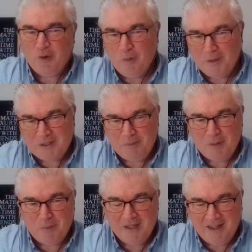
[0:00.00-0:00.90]
and a whole bunch of
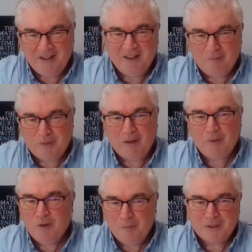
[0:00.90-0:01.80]
people in India and
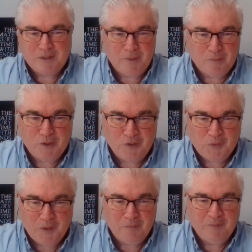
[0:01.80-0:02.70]
probably a whole bunch of people in
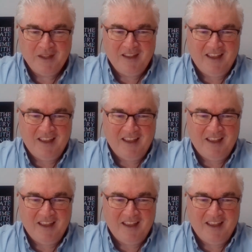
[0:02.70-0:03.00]
Europe.